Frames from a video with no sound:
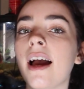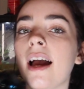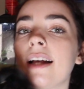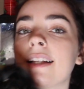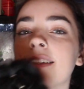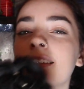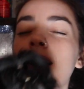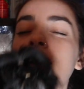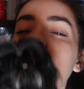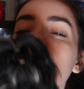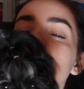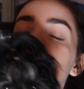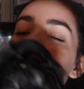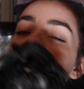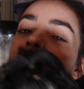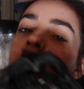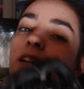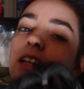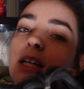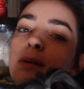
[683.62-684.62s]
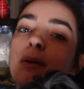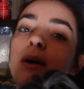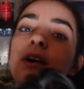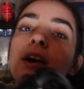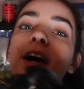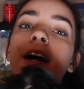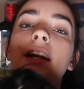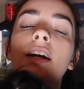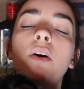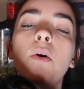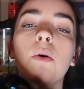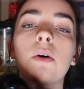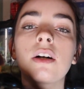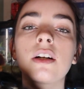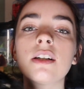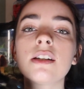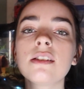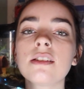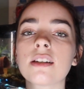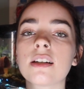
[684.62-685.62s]
it's not necessarily about cutting
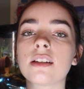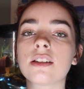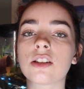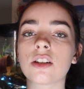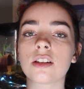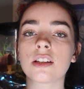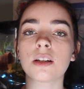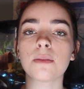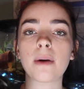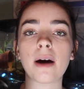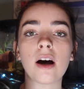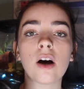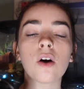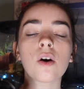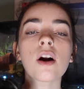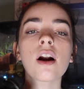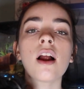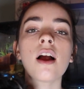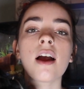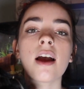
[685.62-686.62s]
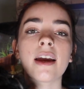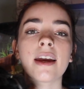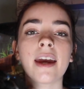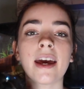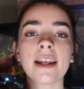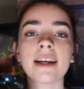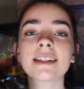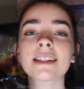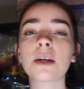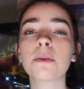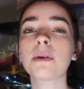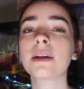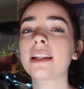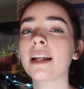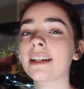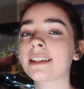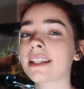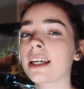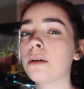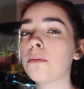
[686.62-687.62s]
corners, it's just about getting something
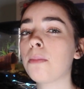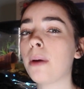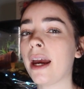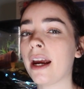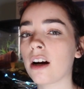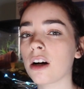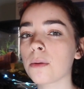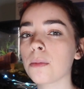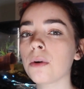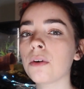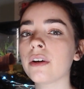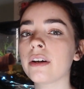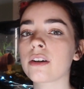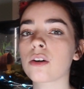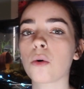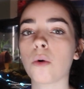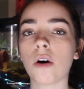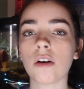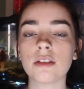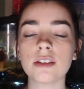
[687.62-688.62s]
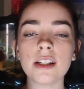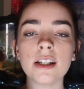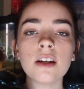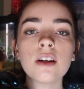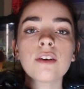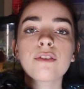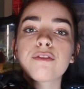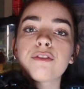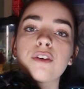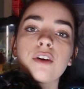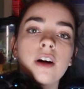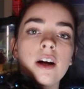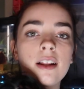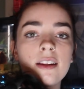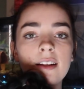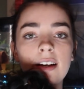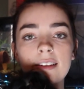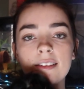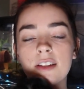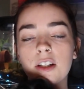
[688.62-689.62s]
that's comparable in quality for a
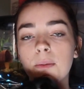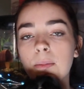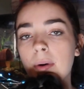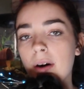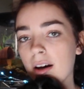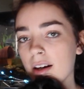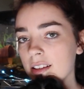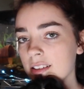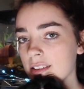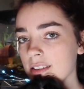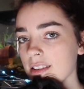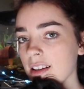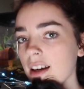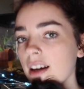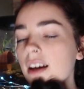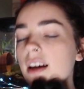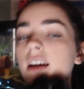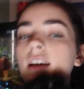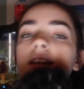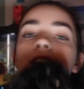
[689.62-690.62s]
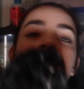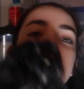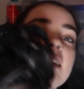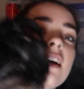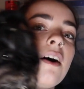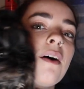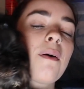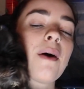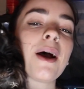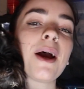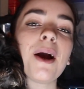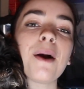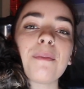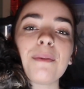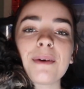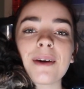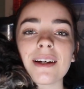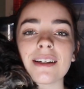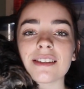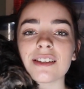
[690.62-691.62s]
lesser price. So I hope
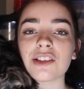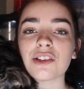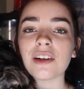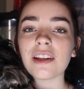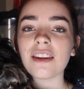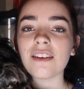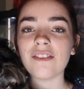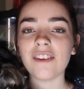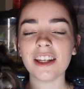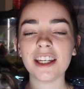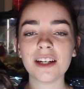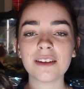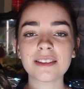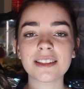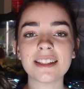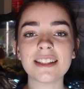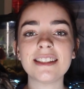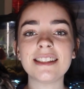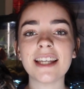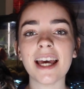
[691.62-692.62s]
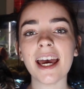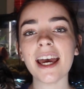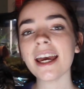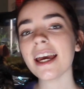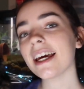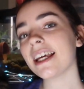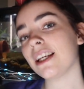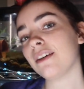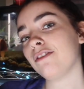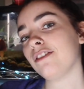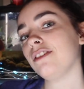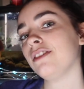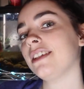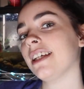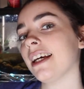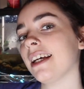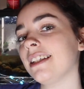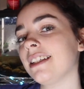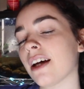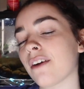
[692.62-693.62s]
you guys enjoyed the video today, and if you
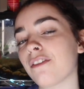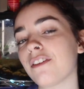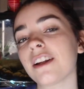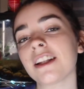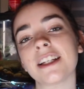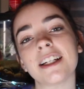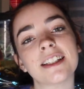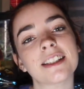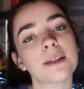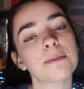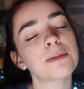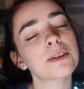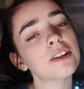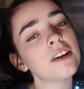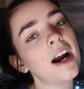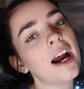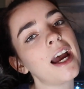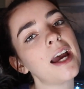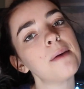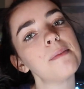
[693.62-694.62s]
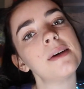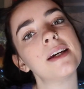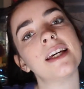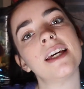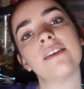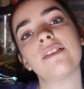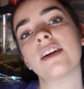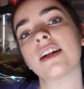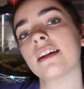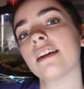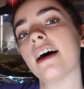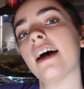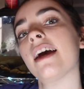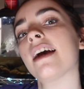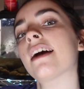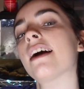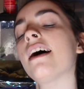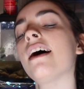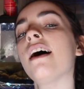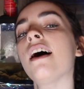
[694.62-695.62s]
did, definitely subscribe and give it a
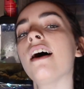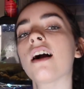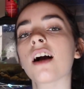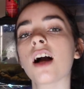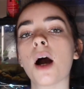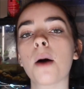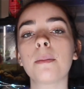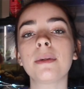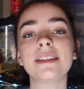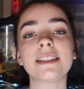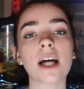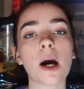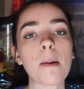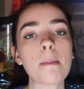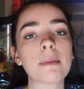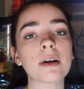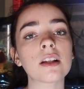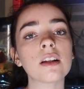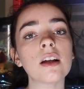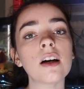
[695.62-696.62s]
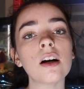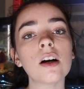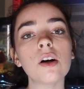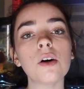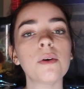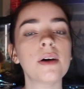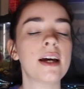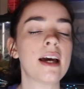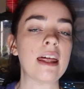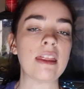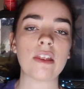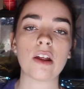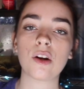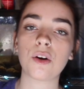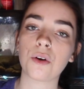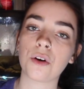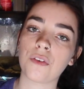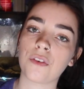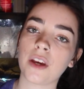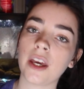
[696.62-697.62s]
like, comment down below, hit that
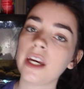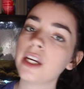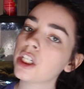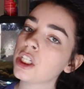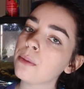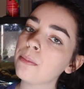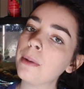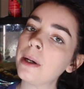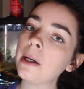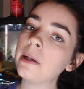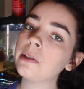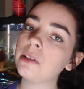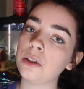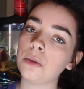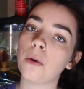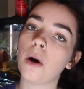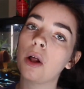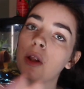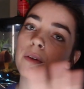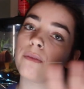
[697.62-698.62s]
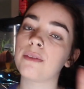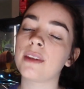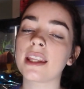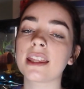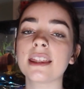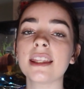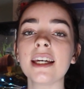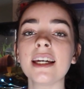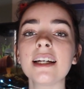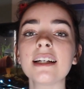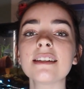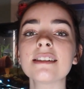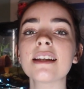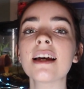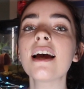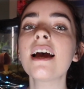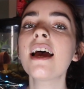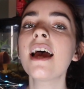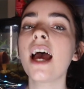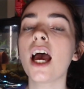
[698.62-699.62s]
notification bell, do all of the things.
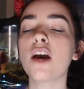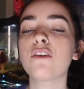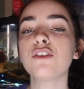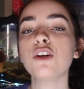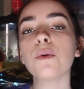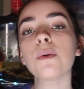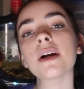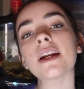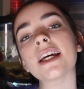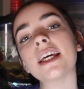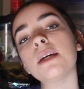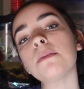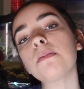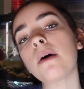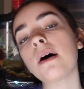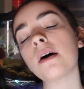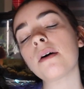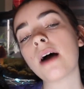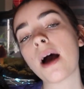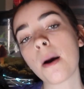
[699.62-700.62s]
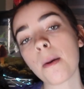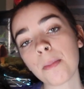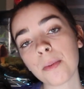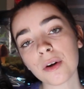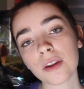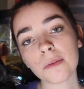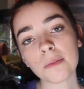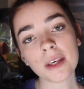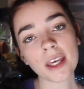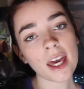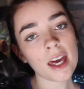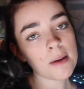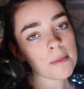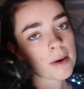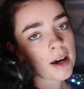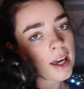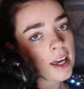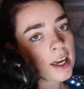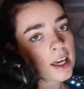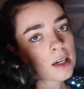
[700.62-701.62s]
If you want to keep up with me and
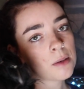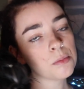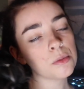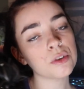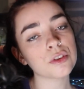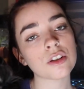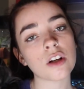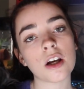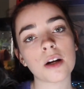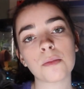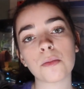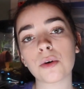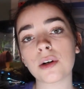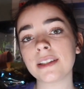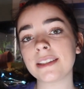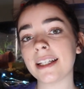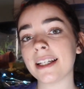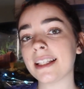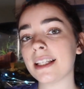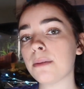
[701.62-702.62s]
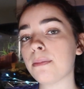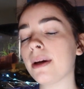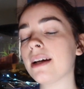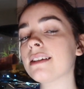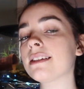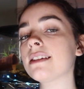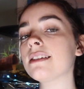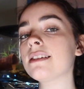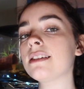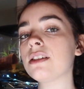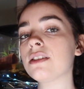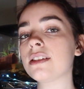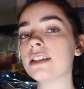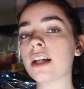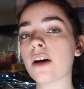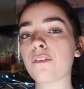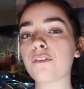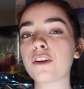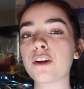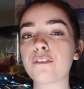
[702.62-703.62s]
my animals on a more daily basis, you can
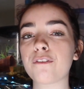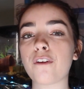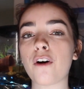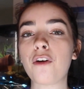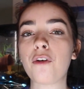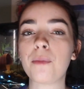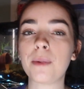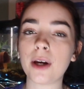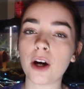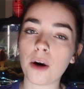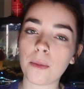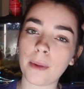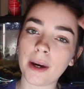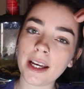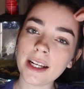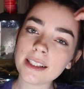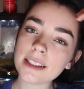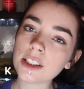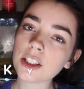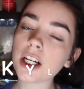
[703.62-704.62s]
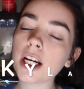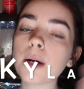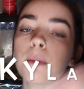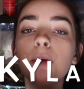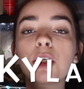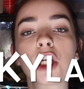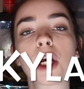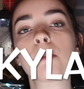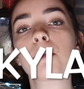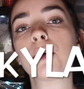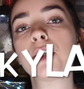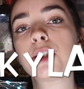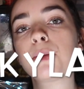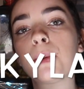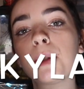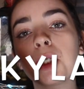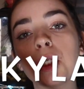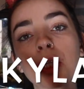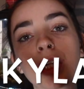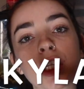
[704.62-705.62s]
definitely follow me on my Instagram, which I'm going to
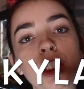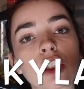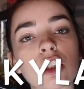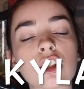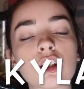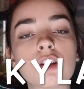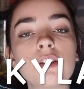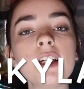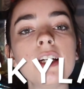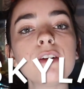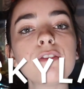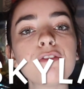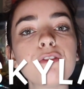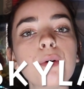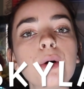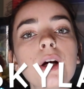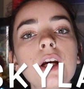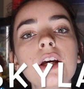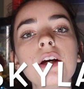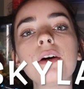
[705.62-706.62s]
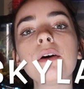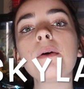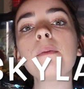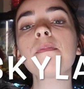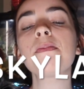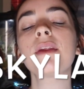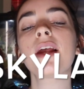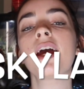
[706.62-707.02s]
put on the screen for you.